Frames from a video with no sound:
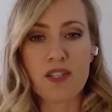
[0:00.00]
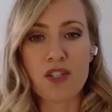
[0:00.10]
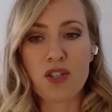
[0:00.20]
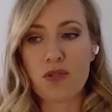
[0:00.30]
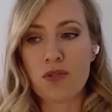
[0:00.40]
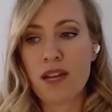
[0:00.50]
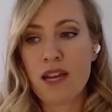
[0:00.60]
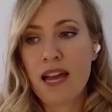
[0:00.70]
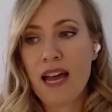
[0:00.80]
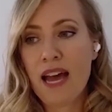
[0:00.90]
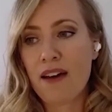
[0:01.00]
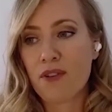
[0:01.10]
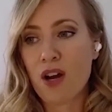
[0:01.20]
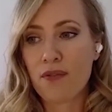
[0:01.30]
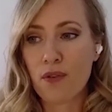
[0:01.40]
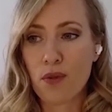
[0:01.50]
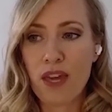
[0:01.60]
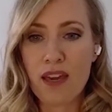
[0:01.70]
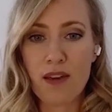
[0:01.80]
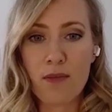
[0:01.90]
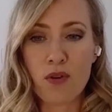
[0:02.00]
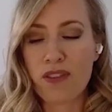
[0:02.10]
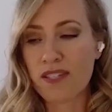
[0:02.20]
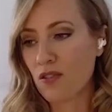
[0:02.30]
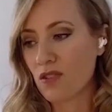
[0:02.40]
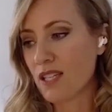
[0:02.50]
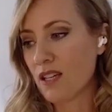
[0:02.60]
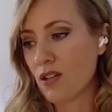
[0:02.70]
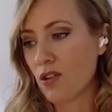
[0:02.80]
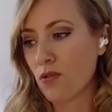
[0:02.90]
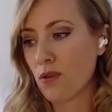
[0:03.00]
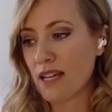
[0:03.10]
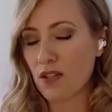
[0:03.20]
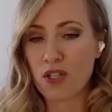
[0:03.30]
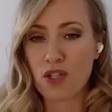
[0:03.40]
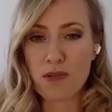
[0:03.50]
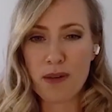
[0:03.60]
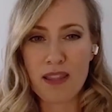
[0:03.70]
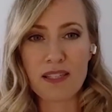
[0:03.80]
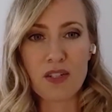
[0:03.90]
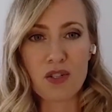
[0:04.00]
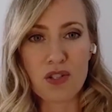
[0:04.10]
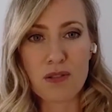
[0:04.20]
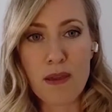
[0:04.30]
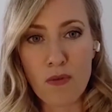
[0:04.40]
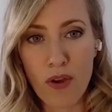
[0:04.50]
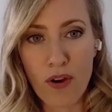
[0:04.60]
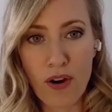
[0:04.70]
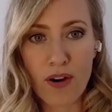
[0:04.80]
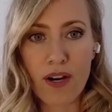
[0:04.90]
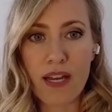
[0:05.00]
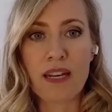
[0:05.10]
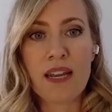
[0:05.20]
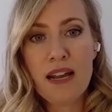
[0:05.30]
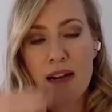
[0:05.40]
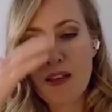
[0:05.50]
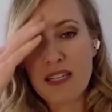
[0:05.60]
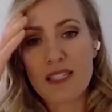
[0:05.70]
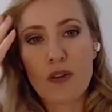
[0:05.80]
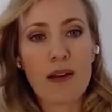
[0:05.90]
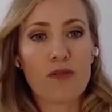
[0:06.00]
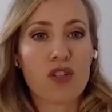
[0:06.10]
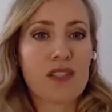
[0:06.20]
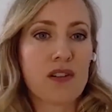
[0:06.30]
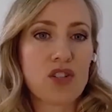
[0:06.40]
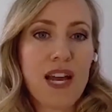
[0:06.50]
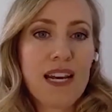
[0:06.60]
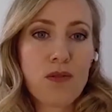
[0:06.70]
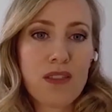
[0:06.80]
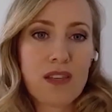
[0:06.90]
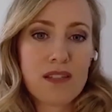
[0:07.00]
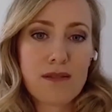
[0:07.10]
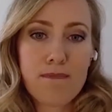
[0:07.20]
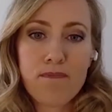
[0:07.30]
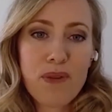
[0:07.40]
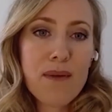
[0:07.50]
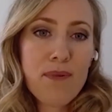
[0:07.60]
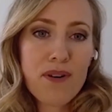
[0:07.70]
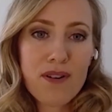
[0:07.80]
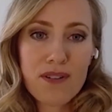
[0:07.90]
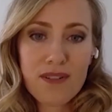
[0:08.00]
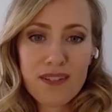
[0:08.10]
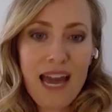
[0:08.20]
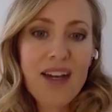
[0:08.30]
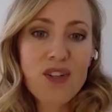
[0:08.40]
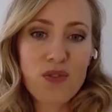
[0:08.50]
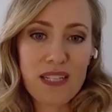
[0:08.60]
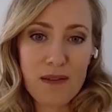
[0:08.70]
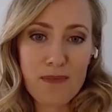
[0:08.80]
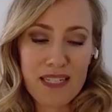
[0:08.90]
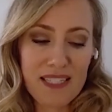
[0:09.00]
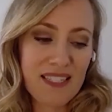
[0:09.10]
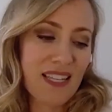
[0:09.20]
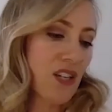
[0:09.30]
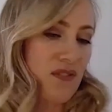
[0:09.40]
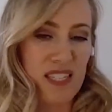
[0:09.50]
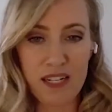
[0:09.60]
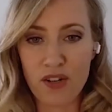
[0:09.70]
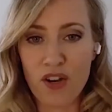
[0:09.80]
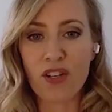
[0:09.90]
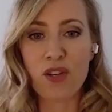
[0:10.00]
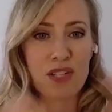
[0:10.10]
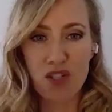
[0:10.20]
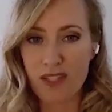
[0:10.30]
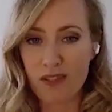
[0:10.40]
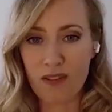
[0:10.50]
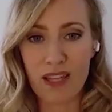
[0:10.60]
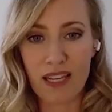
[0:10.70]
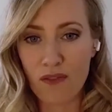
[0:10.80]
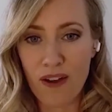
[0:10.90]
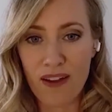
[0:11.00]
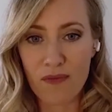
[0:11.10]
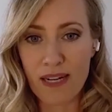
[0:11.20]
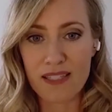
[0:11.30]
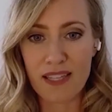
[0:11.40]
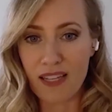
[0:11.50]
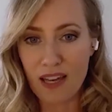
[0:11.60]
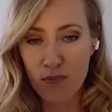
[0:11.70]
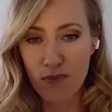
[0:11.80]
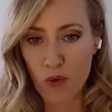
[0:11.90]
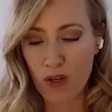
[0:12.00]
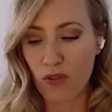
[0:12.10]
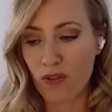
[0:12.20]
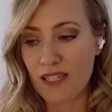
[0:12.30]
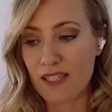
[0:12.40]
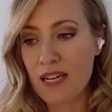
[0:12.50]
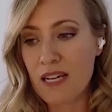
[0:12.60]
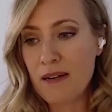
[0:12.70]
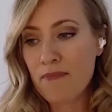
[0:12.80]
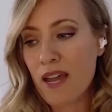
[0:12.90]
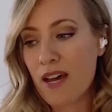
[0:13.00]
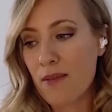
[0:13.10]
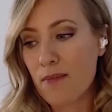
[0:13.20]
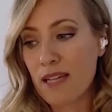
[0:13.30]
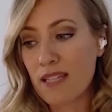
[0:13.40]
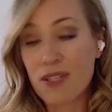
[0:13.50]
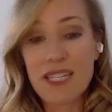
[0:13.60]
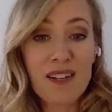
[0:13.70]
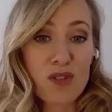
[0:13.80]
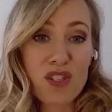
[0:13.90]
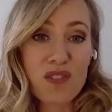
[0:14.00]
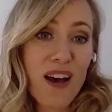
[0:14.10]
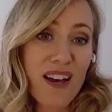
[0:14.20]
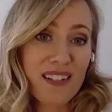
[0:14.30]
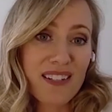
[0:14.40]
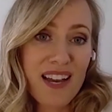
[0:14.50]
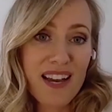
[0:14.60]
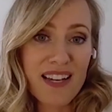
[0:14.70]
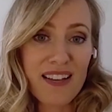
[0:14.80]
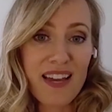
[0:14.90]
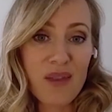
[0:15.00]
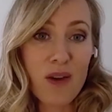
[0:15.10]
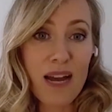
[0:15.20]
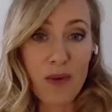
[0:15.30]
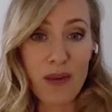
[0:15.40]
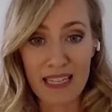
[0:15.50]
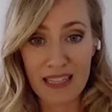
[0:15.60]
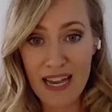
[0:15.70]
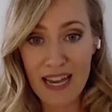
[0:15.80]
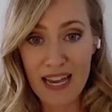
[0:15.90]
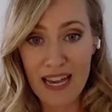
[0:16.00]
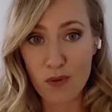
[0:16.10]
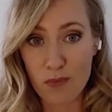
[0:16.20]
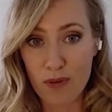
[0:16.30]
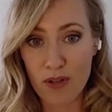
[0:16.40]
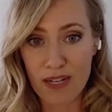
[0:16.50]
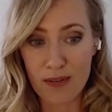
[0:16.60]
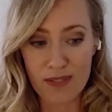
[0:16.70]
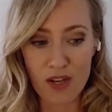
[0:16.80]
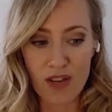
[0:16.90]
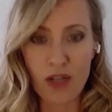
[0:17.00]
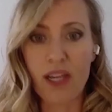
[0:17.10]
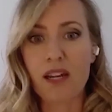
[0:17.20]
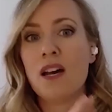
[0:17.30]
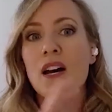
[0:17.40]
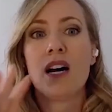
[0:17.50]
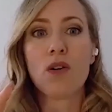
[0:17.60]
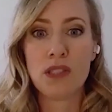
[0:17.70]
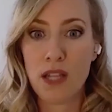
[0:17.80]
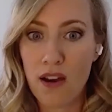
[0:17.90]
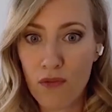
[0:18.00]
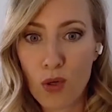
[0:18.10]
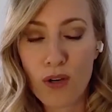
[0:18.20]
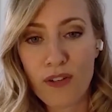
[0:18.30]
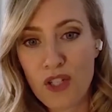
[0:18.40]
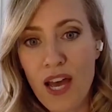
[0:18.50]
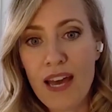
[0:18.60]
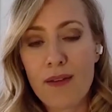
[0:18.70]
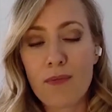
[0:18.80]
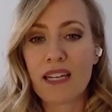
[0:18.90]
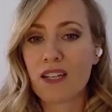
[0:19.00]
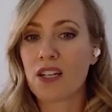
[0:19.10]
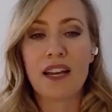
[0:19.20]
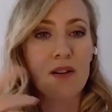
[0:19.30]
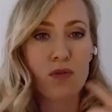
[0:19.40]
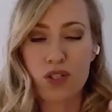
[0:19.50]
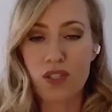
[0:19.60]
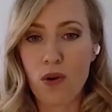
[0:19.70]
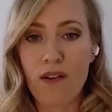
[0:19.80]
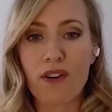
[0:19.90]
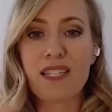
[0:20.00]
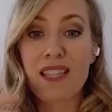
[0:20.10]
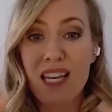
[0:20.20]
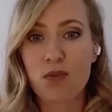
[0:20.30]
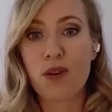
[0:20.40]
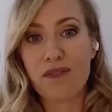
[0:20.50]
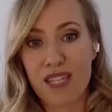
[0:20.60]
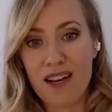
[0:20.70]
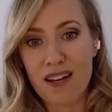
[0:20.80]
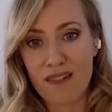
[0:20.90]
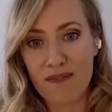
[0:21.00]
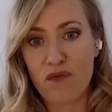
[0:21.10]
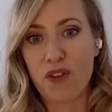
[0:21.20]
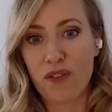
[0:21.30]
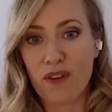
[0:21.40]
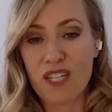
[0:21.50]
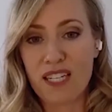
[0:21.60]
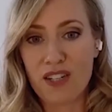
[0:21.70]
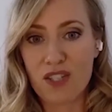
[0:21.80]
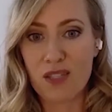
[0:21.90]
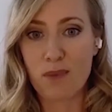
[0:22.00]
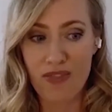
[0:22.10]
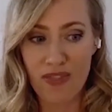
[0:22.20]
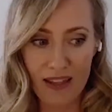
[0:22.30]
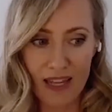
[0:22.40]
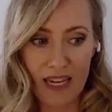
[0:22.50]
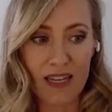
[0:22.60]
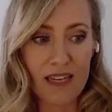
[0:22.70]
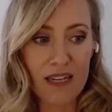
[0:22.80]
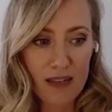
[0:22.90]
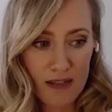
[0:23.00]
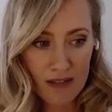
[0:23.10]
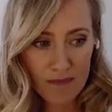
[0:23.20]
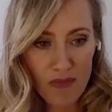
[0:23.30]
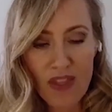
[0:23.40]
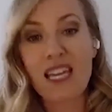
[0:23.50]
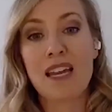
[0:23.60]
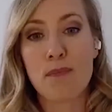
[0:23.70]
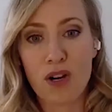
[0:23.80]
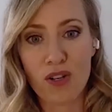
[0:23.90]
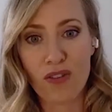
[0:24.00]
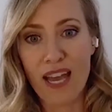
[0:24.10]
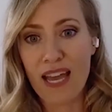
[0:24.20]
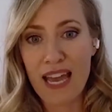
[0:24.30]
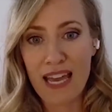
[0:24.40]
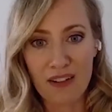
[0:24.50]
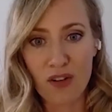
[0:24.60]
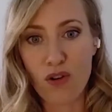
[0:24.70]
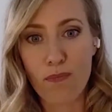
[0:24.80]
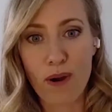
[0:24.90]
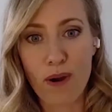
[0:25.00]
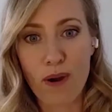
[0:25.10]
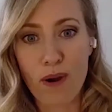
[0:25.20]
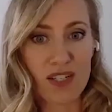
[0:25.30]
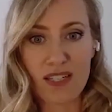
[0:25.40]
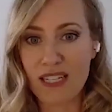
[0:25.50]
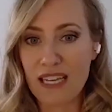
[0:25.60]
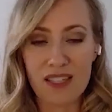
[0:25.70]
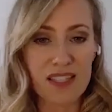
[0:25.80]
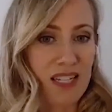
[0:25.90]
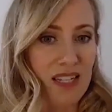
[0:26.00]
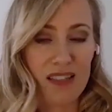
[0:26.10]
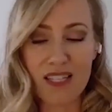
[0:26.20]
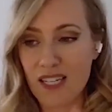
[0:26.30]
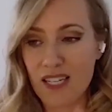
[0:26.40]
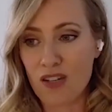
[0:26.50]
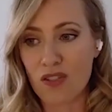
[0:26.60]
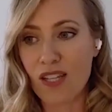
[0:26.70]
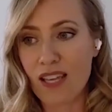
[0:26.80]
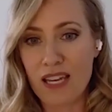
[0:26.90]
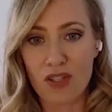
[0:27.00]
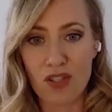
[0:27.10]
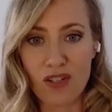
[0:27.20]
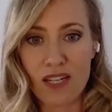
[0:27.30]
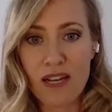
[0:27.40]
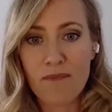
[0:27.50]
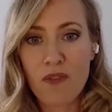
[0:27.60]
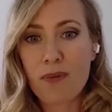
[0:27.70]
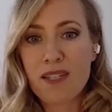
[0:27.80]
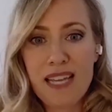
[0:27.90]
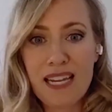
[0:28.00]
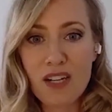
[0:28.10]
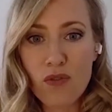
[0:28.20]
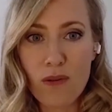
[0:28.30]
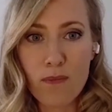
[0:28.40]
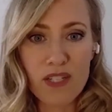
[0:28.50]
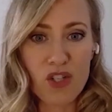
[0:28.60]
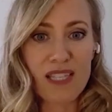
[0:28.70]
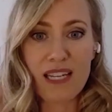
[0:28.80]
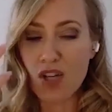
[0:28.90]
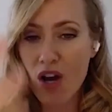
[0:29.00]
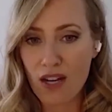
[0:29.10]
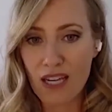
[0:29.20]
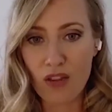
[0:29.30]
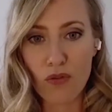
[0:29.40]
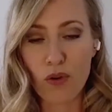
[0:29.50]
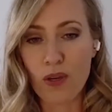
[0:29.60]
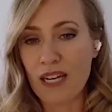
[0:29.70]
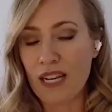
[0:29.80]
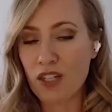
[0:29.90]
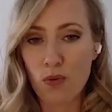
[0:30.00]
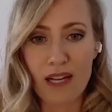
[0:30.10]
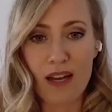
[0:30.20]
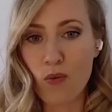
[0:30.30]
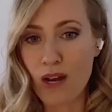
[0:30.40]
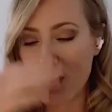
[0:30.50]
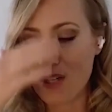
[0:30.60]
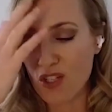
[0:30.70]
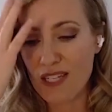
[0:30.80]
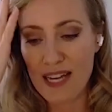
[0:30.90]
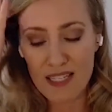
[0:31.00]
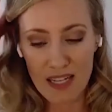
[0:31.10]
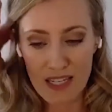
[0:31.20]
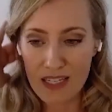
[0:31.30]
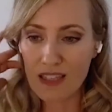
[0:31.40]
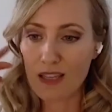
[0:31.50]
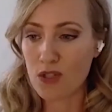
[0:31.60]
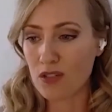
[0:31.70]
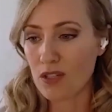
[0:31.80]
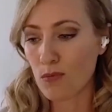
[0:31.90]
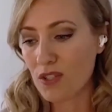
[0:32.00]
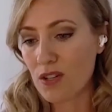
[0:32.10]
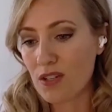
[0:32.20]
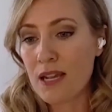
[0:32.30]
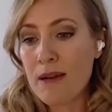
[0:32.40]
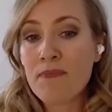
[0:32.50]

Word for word: Could you have coffee with him? Or this other CEO has questions about this. Could you just meet with her?" And and so I just started chatting with these people casually because he's like, "You've seen it all. You can just like in five minutes like help them walk through this." Um, and so I did. It was just fun. And then when I left, when people heard I was gone, they're like, would love more of your time. Like it, it was just so helpful because that's what I've done for the 15 years. It's been that like thinking partner, that analytical partner to get the, C, the CEOs to the answers, not because I knew them, but just like talking through it and I knew what, what questions to ask, I could get them to some results.